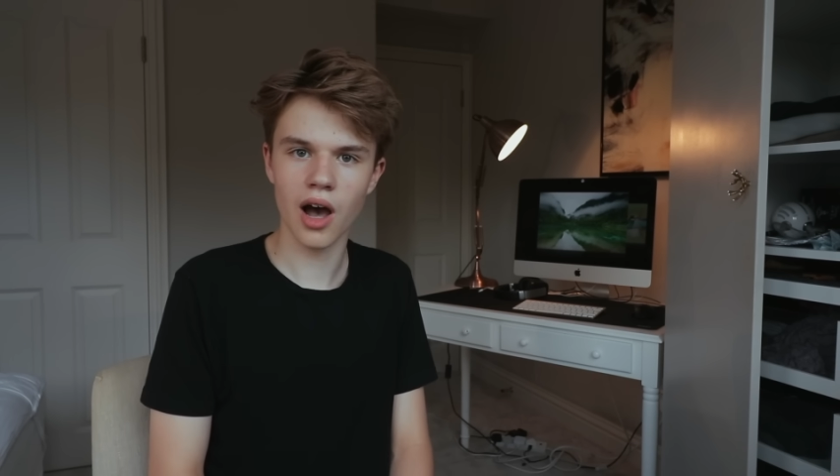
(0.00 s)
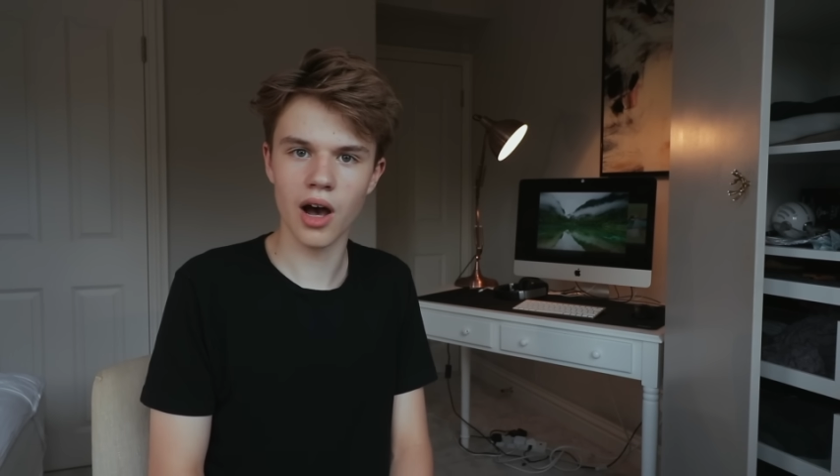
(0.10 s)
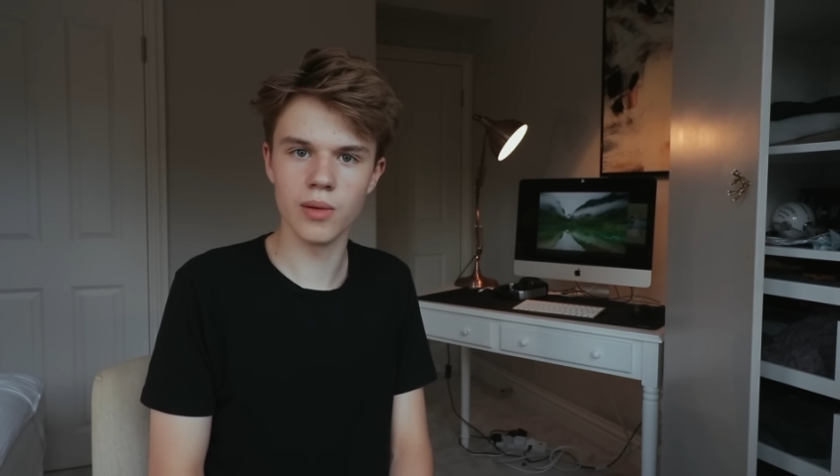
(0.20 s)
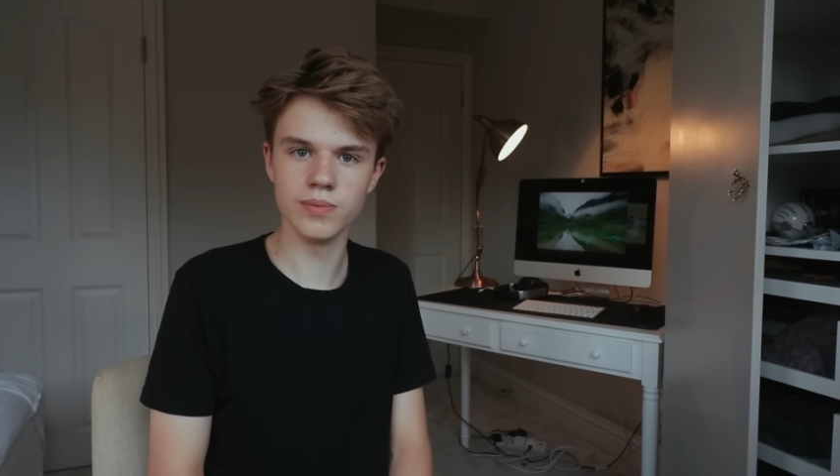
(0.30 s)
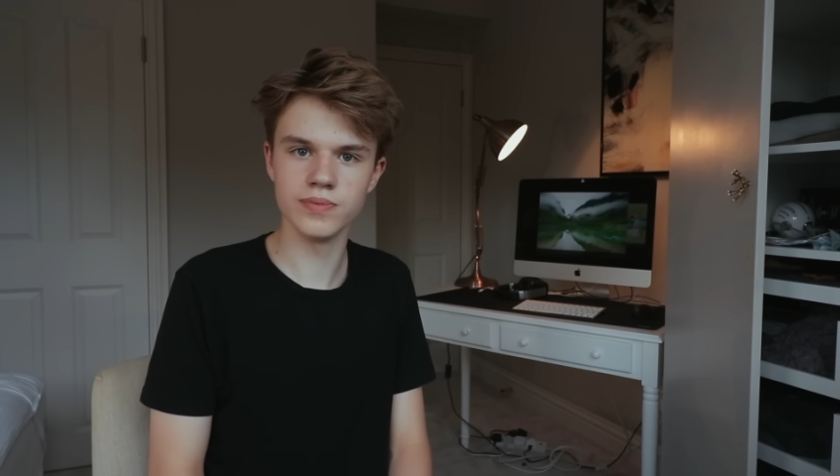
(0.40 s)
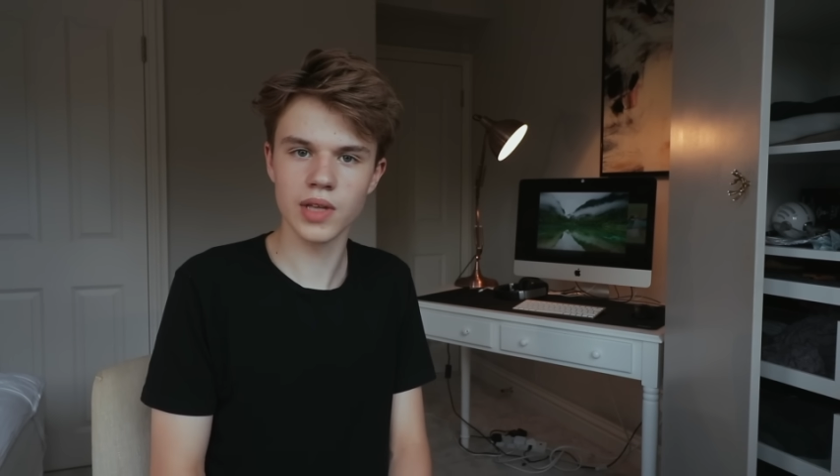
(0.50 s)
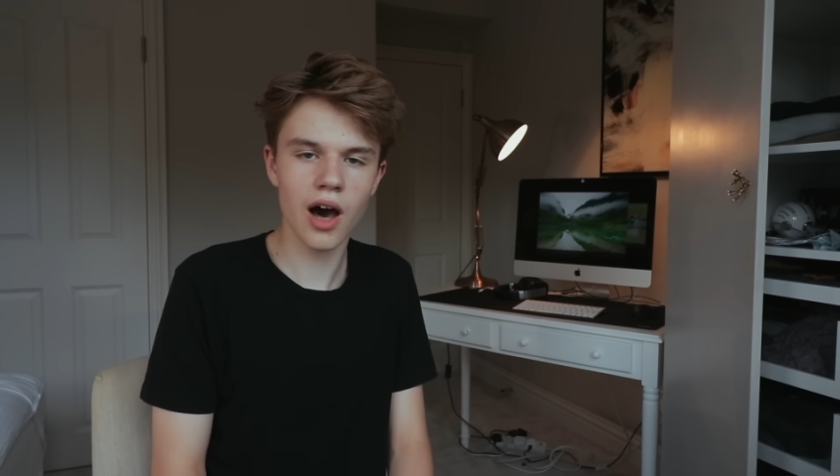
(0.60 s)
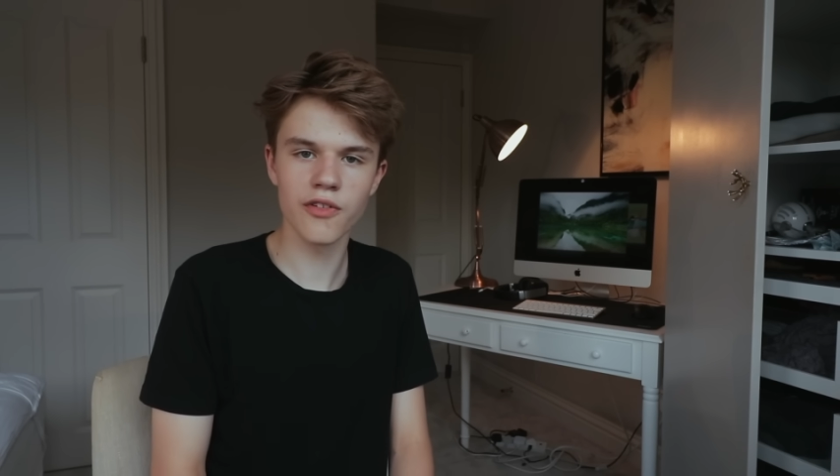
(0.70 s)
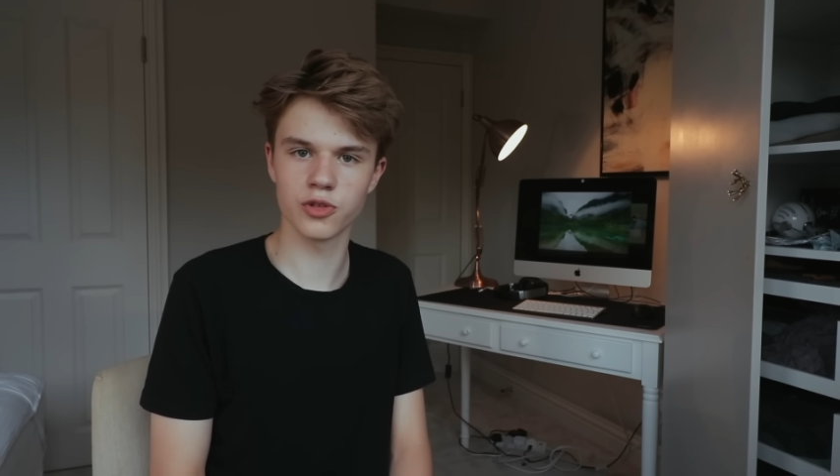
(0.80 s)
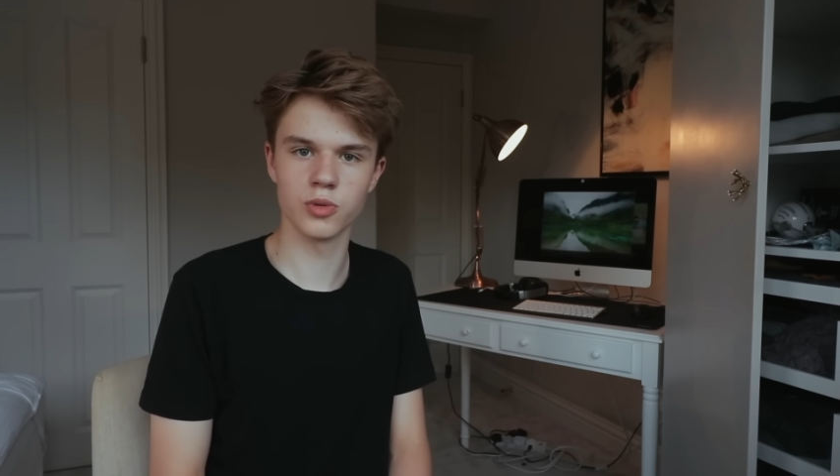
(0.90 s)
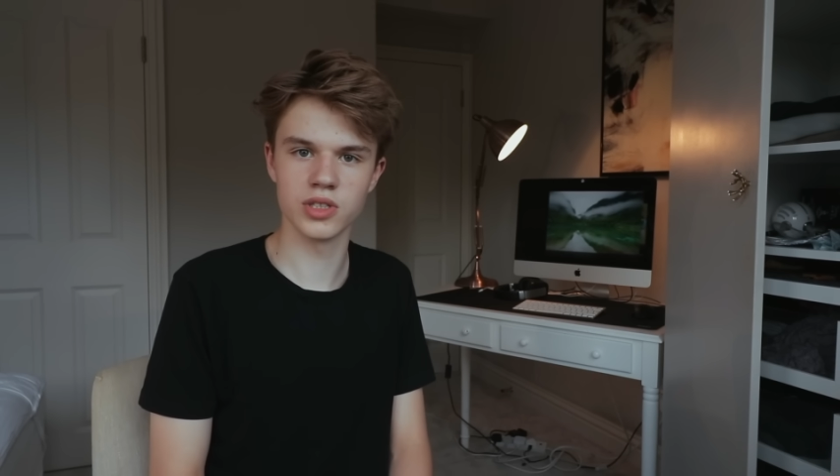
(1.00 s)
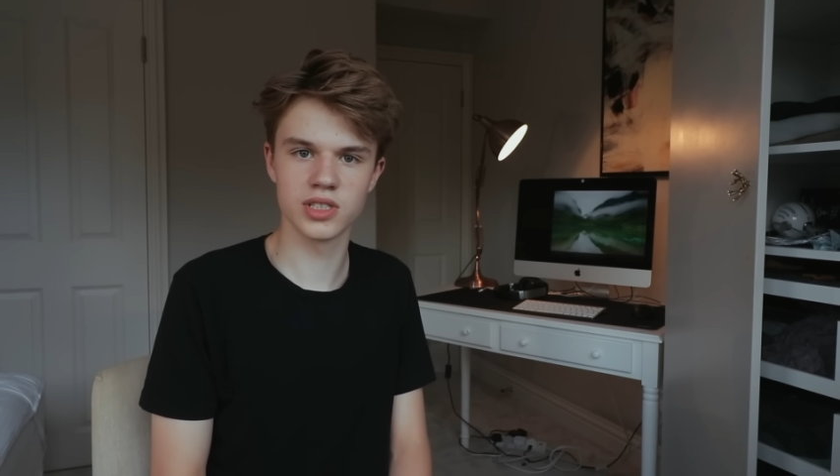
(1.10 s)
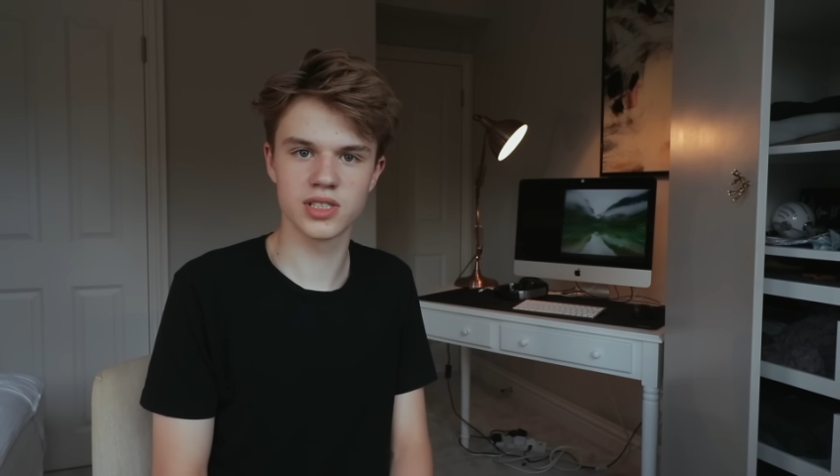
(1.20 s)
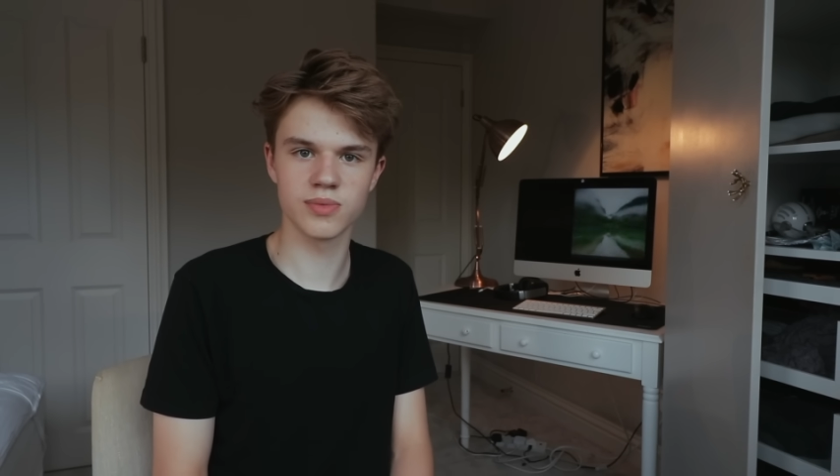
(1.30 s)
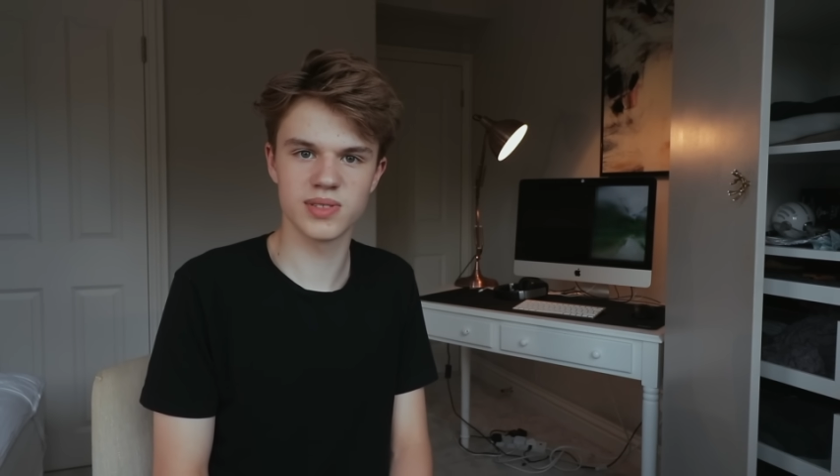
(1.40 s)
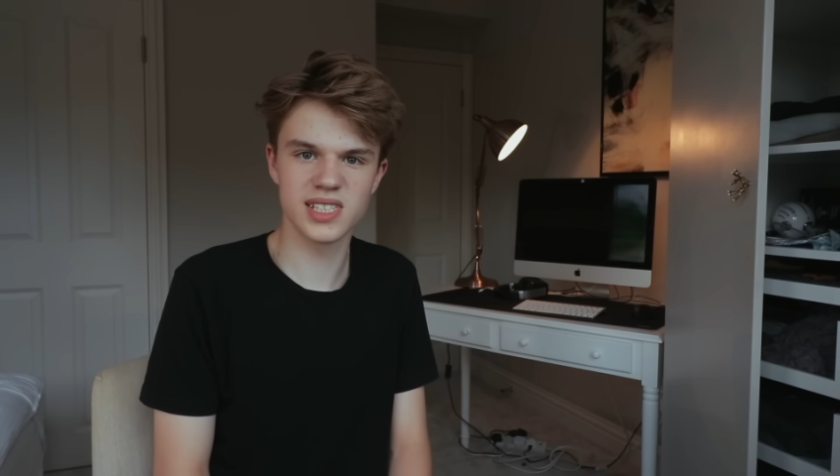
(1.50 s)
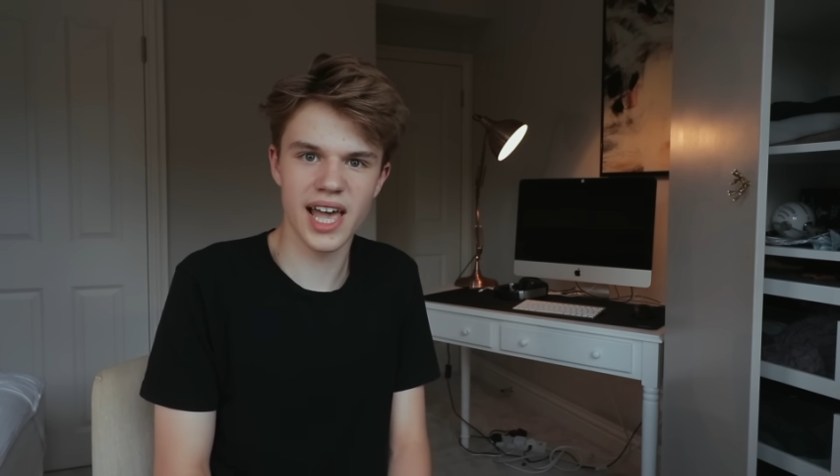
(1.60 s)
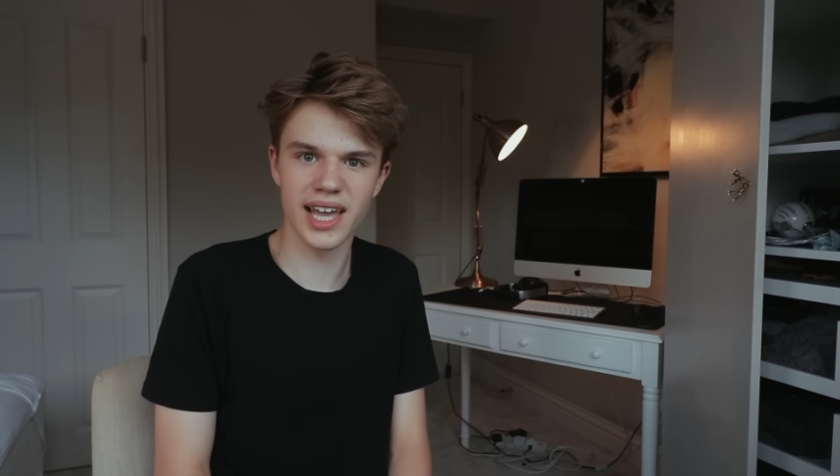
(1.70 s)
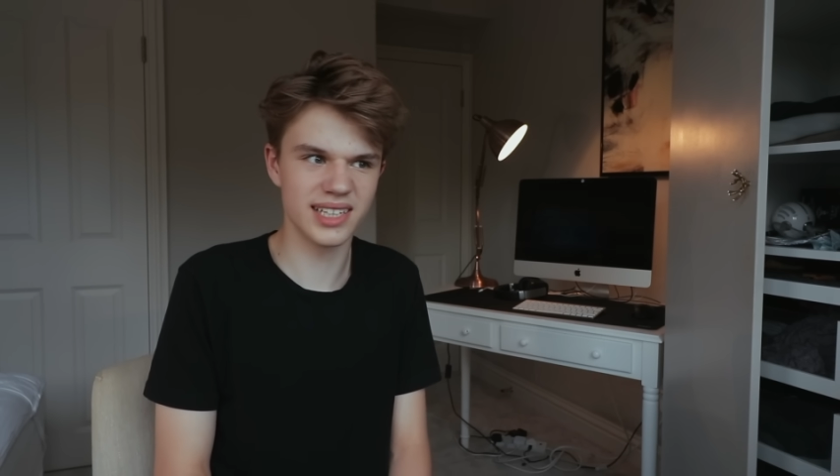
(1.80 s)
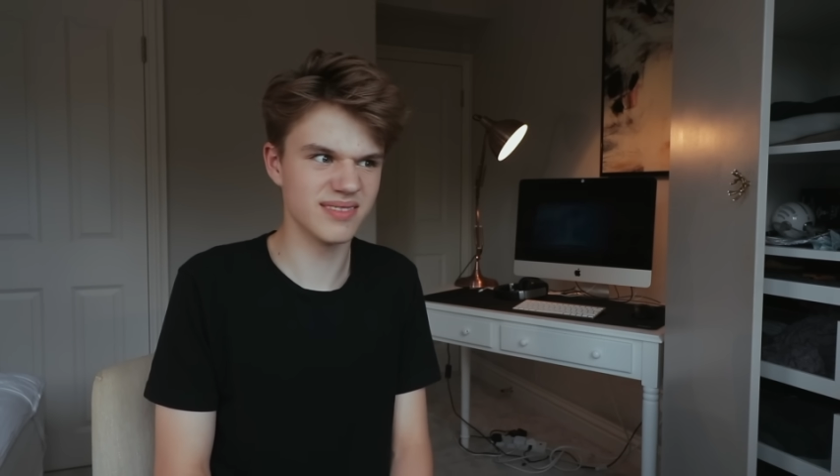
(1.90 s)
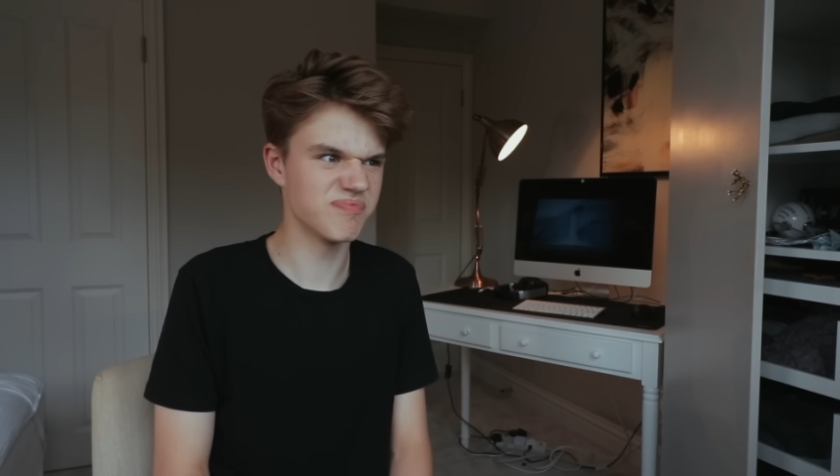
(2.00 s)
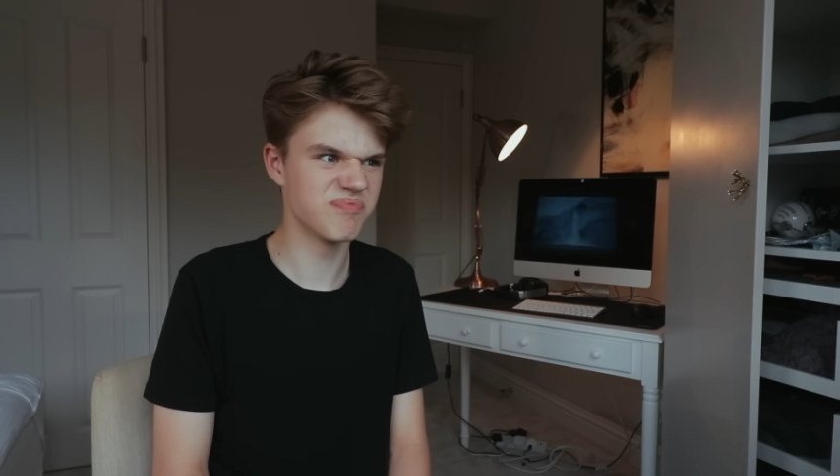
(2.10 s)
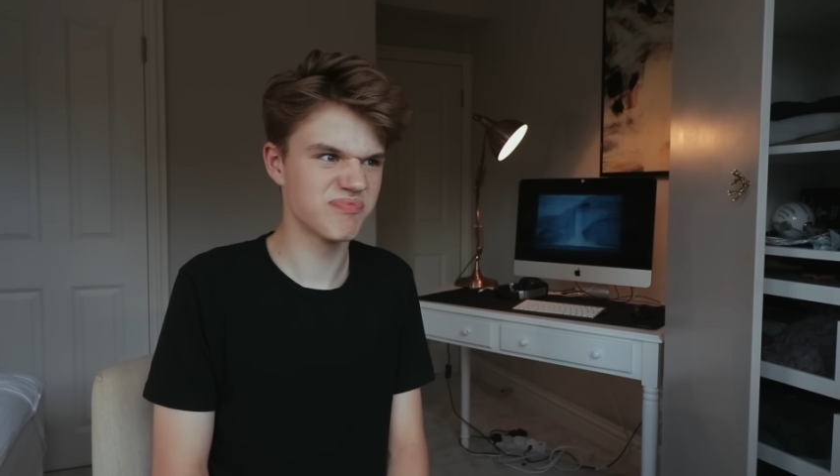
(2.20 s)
afterwards saying